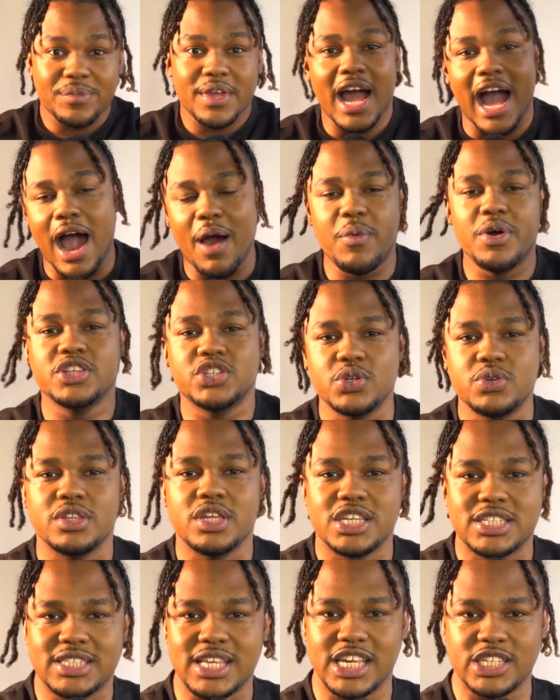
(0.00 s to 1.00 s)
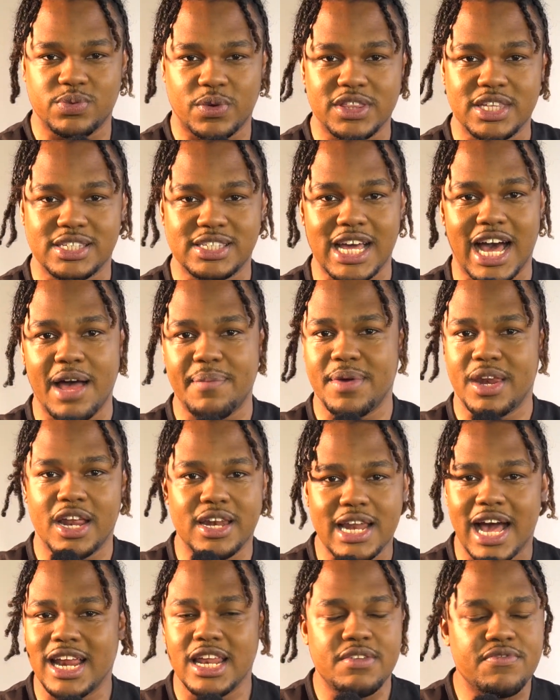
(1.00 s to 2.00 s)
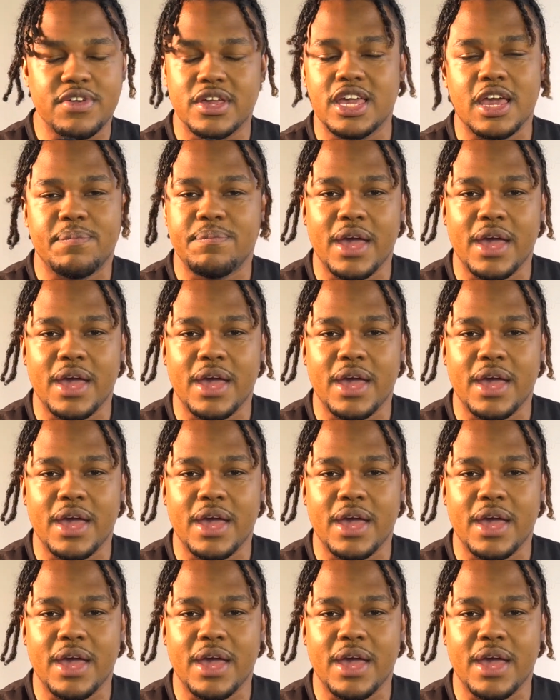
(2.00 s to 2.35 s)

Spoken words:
I would do these things with the Sidemen and not even get